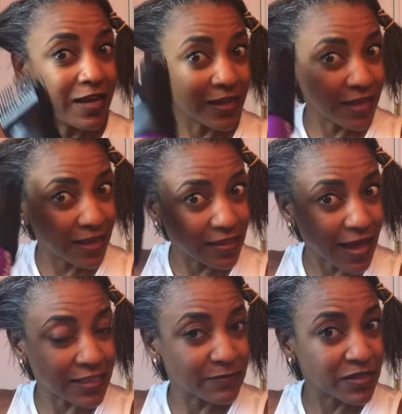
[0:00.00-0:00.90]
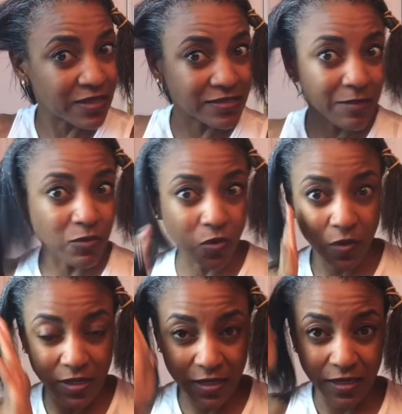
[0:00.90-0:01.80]
And again, that's because I'm
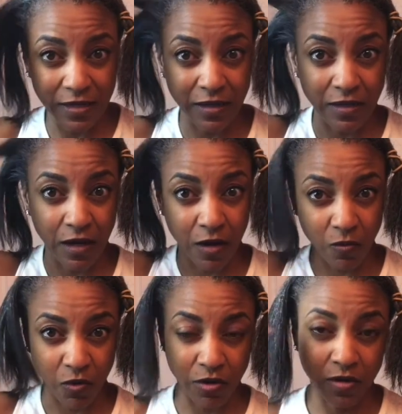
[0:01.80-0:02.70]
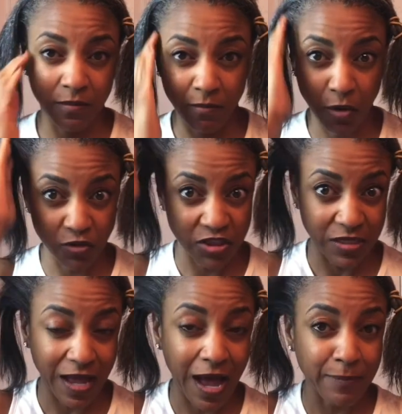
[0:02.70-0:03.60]
going in an upward
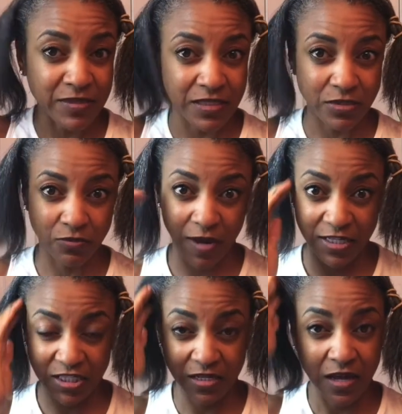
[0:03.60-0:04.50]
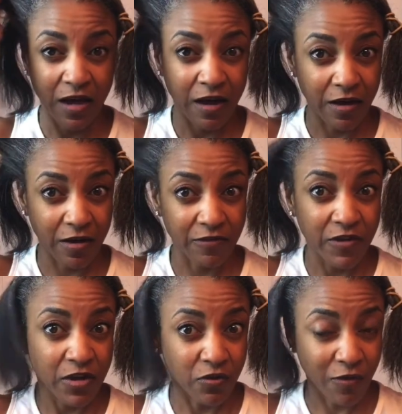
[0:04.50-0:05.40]
motion, opposite direction
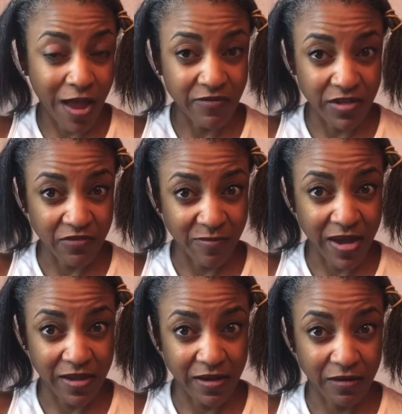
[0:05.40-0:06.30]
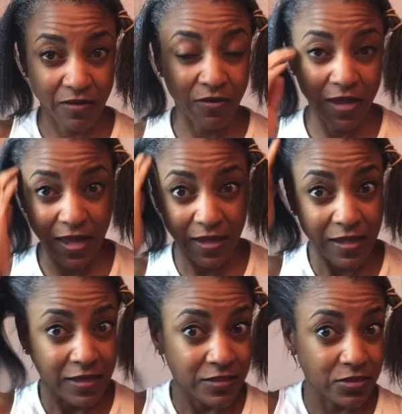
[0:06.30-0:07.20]
of gravity of my hair, okay?
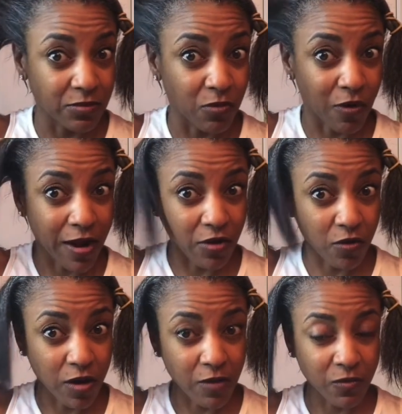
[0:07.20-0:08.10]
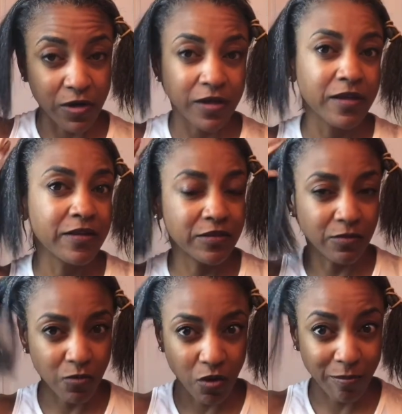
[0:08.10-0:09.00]
So the more I go upward, the
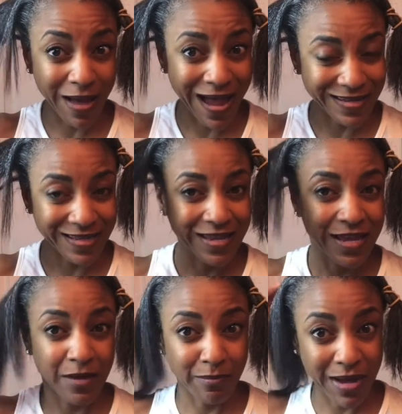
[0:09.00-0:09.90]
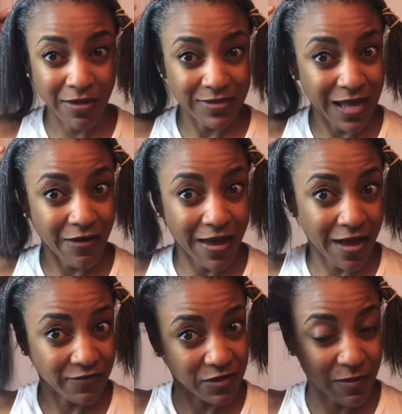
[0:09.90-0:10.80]
more body and bounce I'll
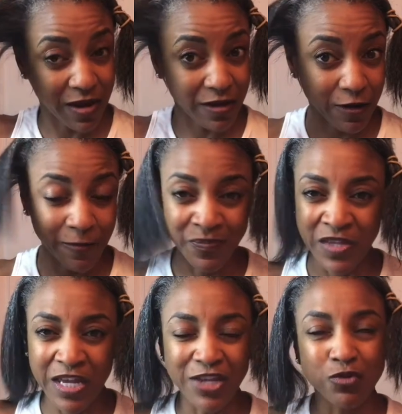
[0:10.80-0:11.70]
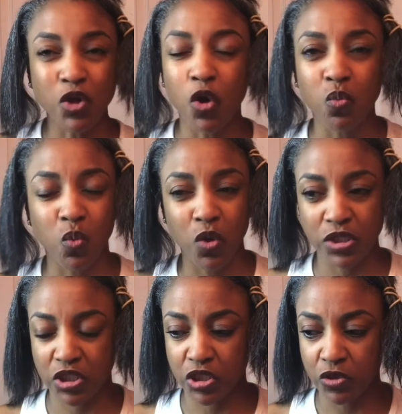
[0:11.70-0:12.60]
have to my hair. And you don't
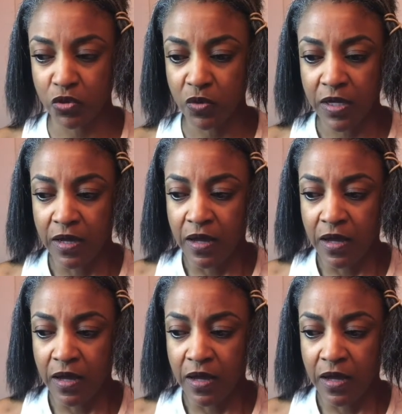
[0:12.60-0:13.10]
want to